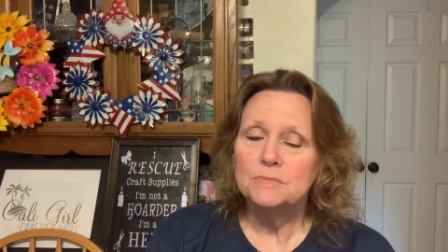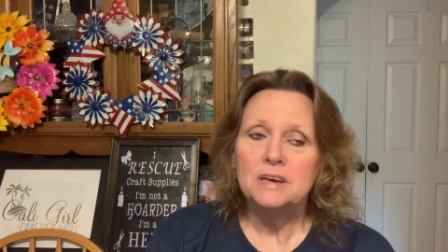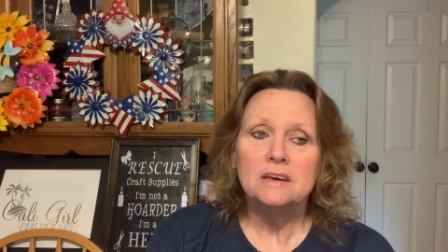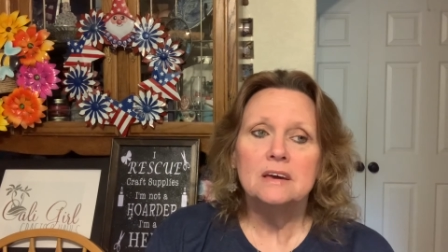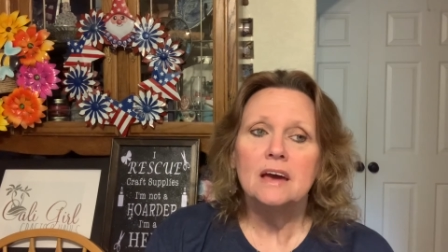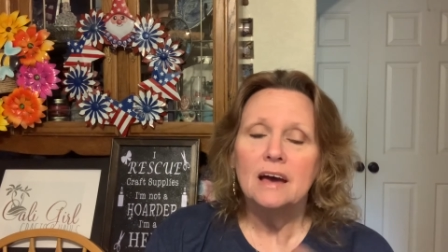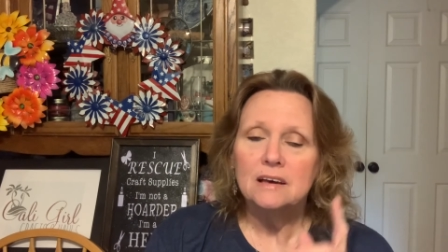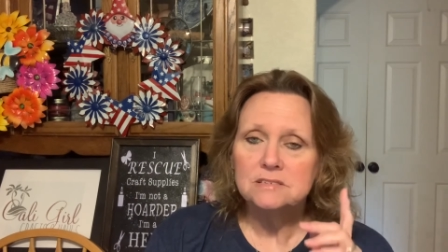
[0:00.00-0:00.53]
He
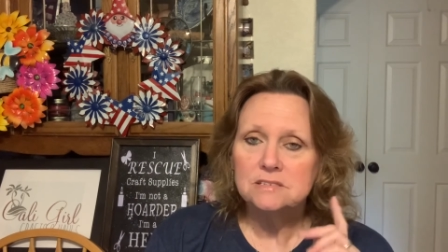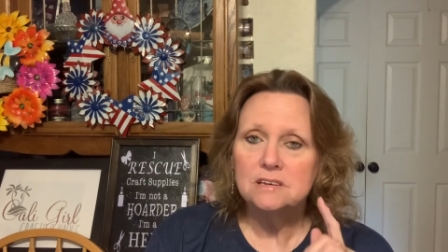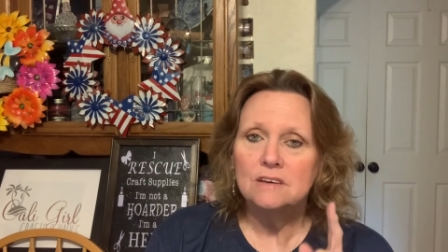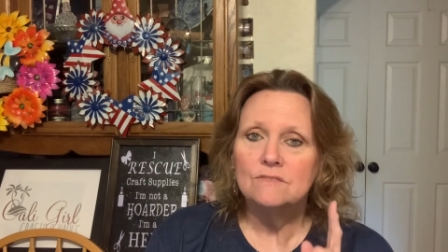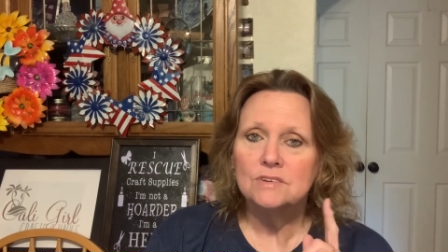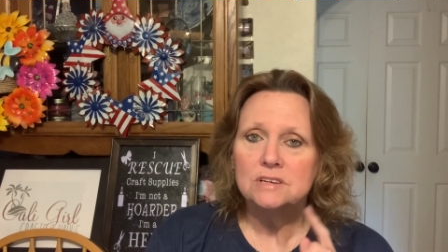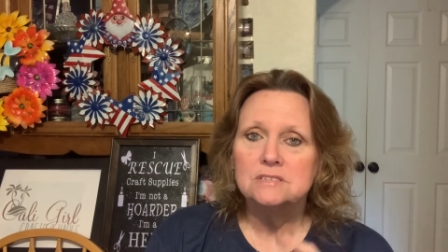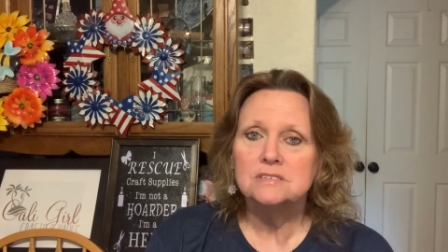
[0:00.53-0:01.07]
has
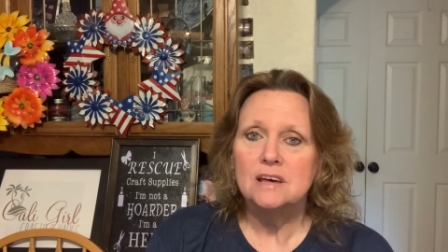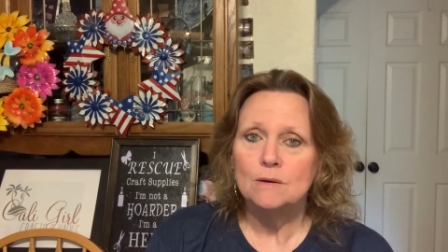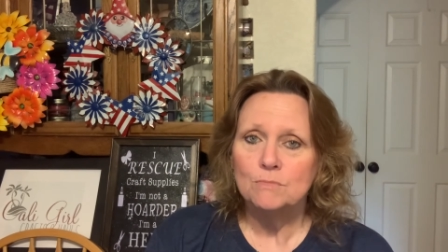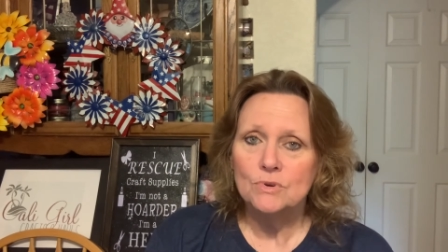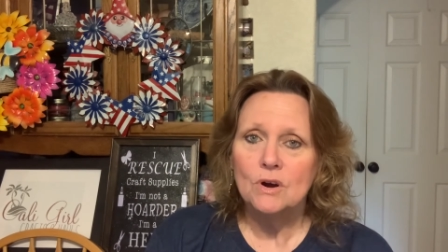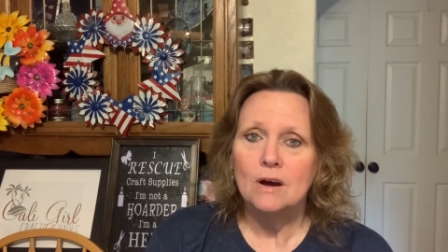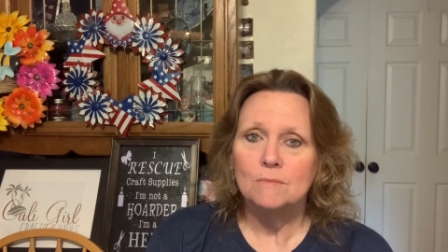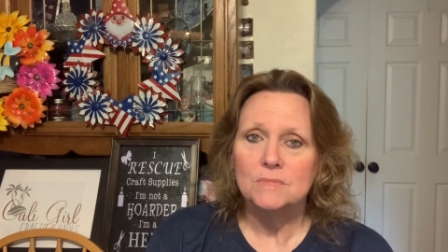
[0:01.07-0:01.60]
given us that
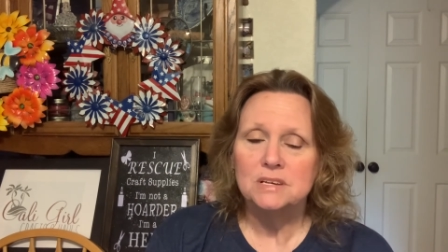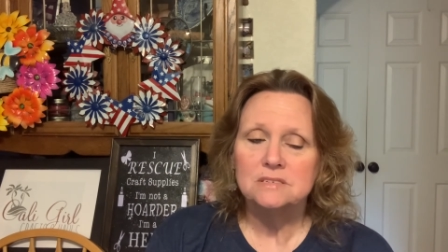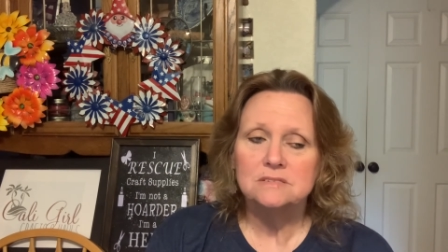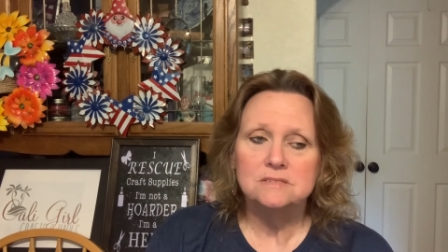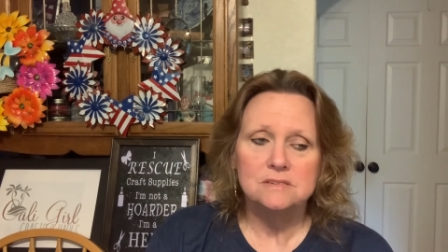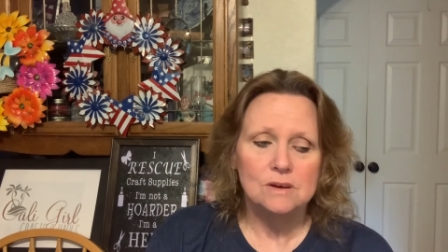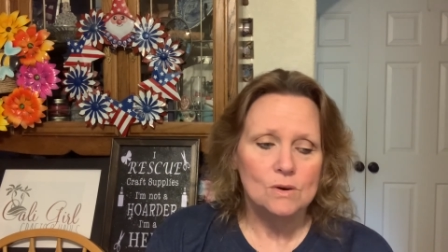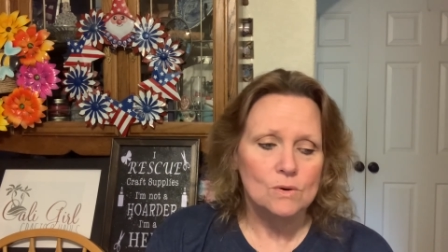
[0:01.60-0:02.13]
promise.
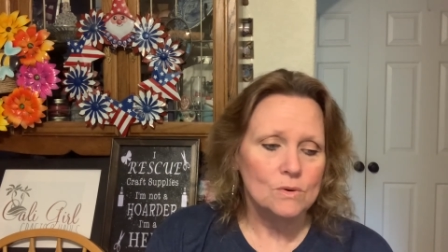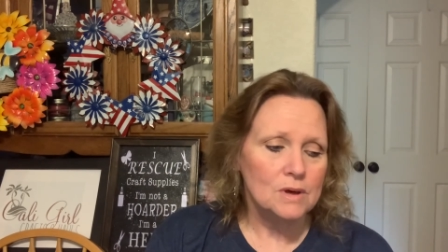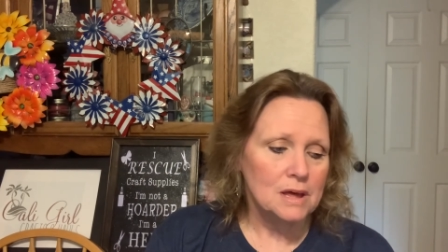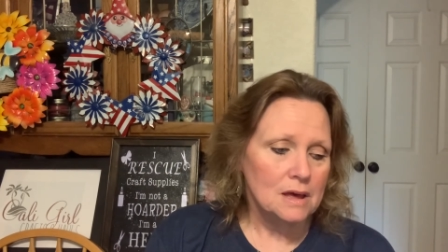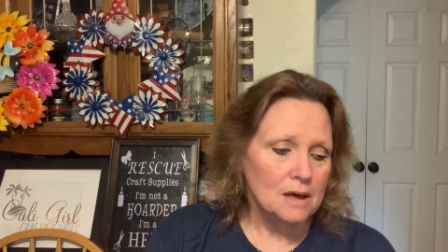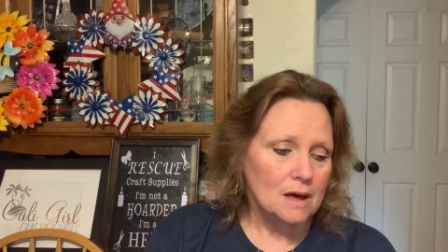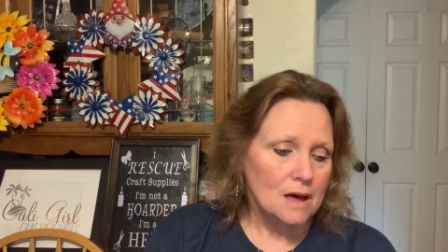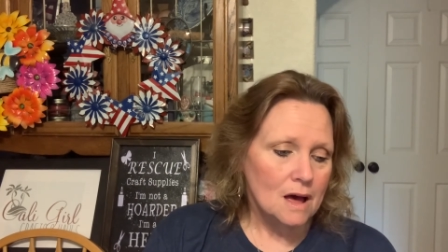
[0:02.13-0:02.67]
So,
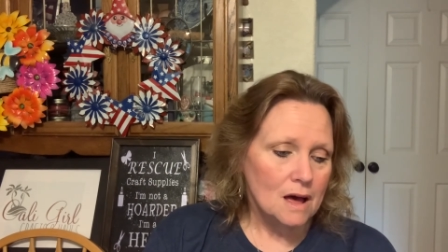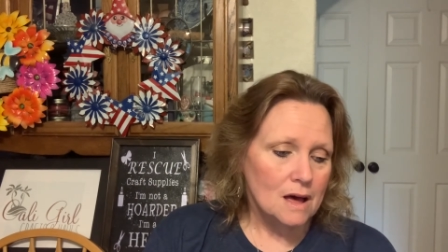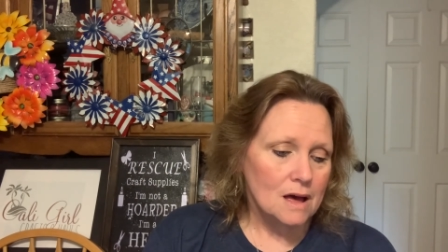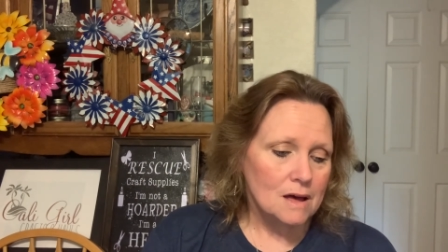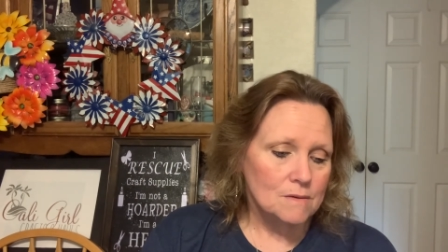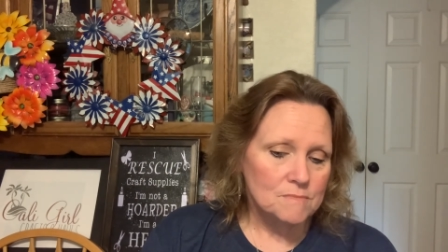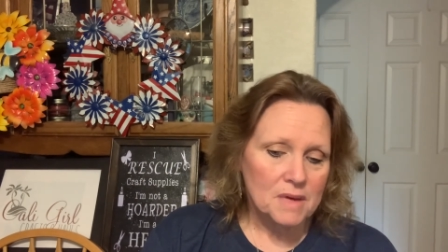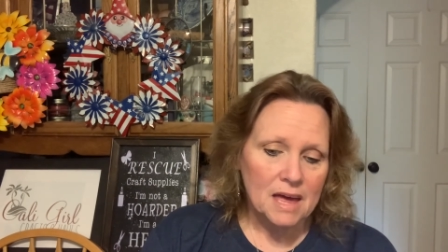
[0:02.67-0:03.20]

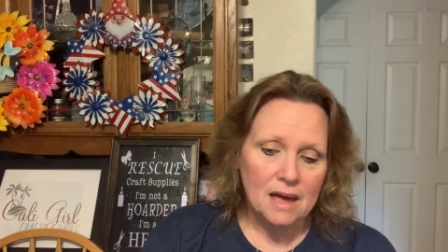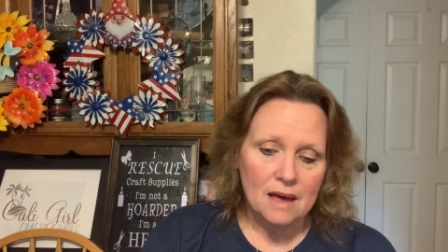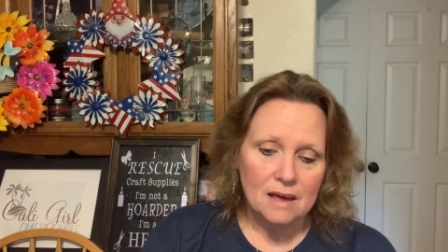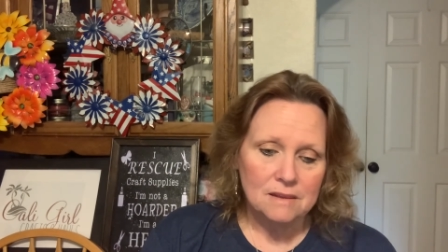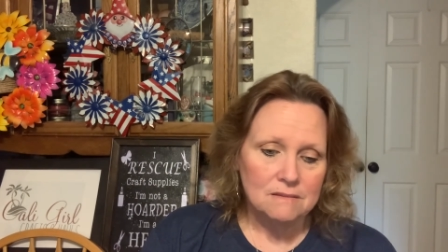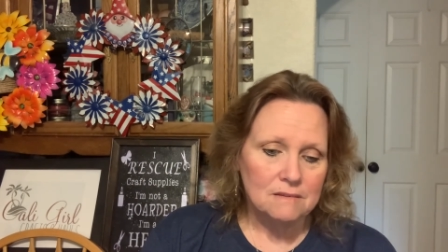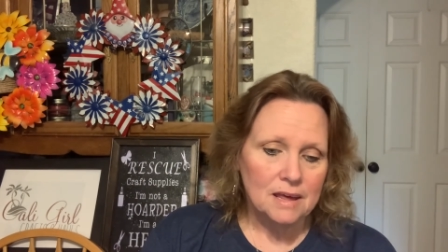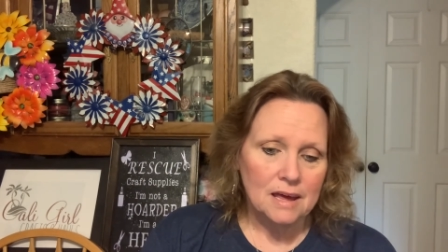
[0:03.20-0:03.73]

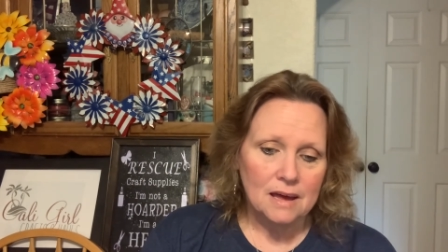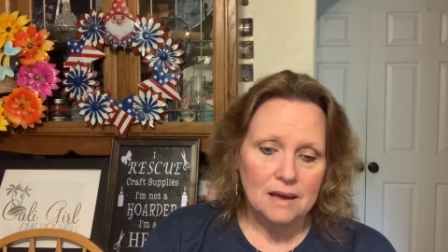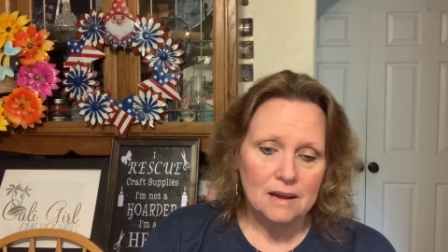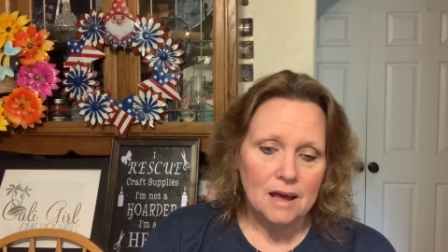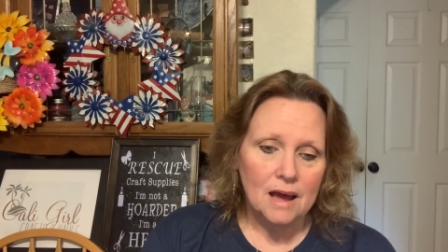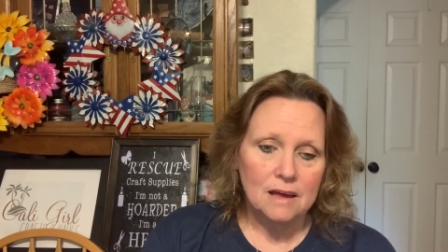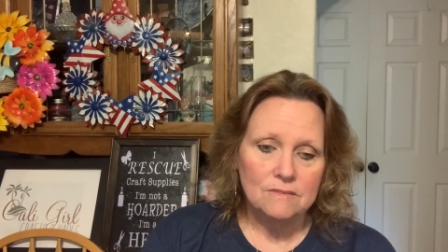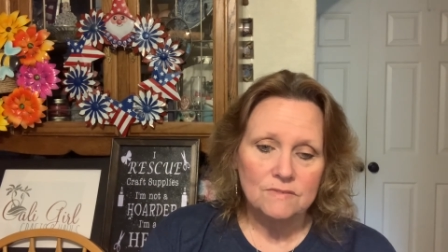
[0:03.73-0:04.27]
and
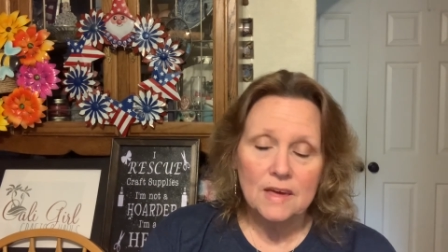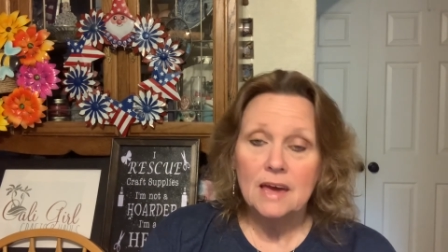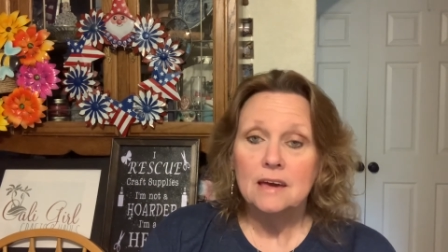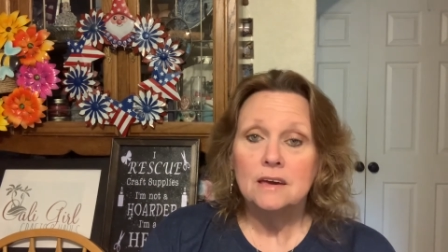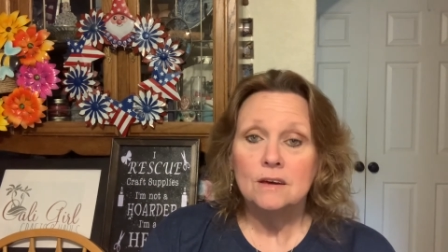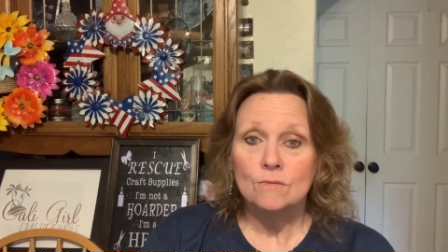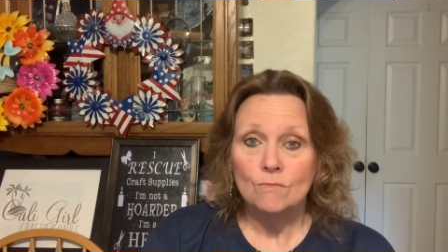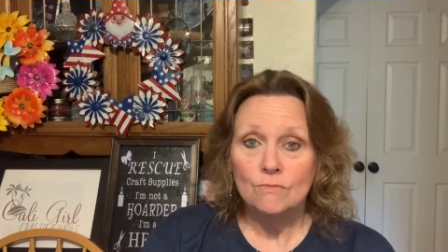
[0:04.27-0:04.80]
I thank
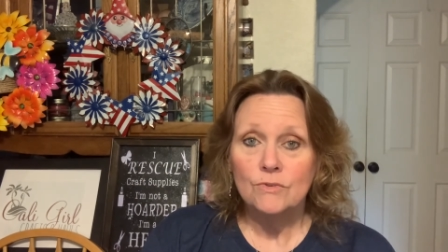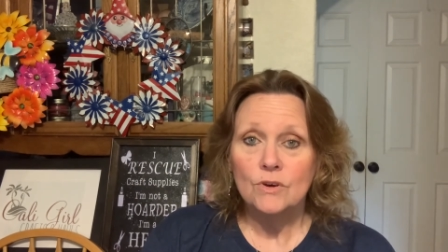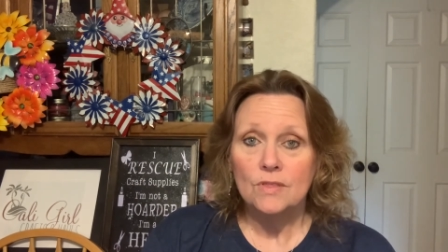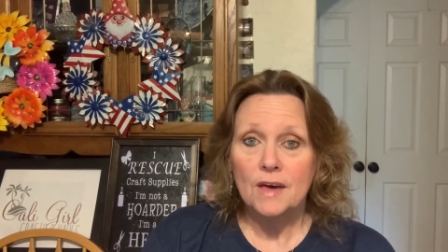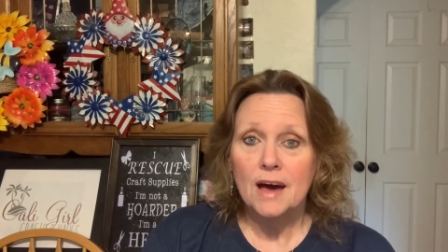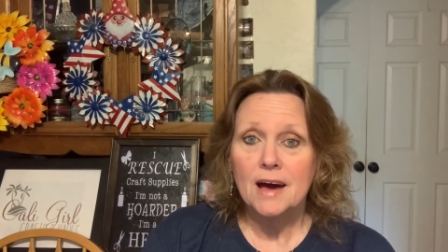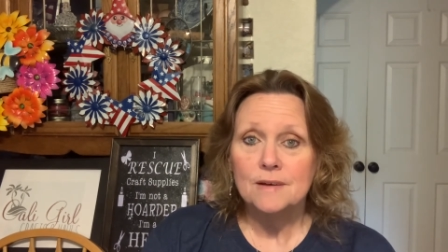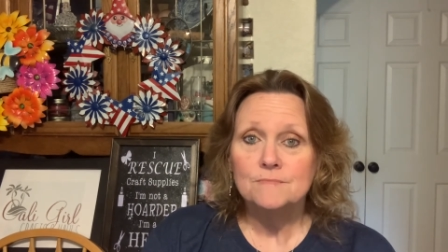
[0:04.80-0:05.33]
him for
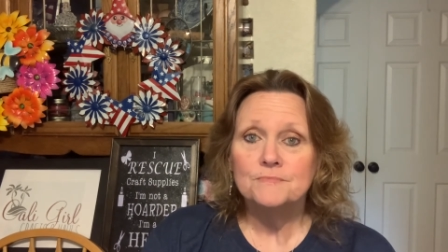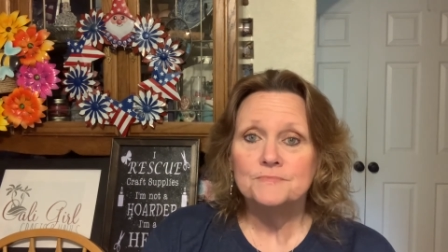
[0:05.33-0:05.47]
that.